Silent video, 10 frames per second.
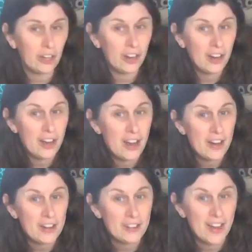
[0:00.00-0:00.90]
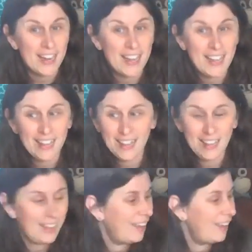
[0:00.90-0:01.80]
You ready?
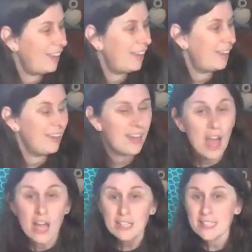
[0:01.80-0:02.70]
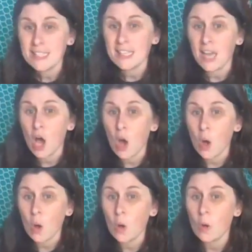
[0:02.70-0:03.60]

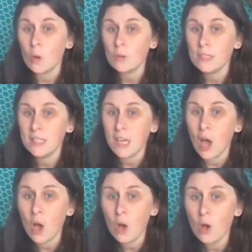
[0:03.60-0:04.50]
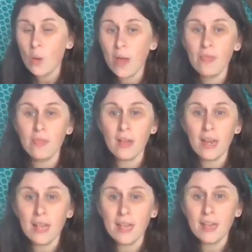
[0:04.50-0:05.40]
Slow. Slow went the
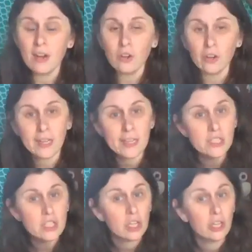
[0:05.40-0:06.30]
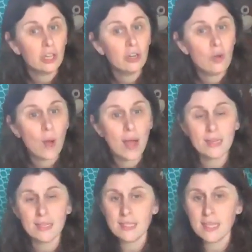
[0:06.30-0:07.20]
little green turtle
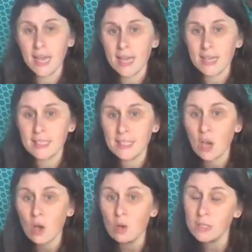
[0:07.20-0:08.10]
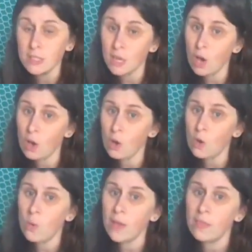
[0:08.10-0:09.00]
one day. Slow,
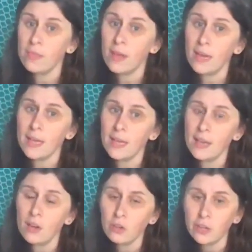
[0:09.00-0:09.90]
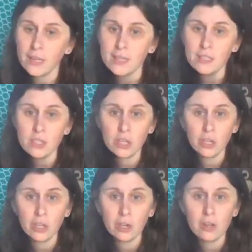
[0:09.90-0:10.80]
slow went the little green
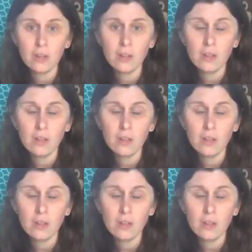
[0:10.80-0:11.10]
turtle.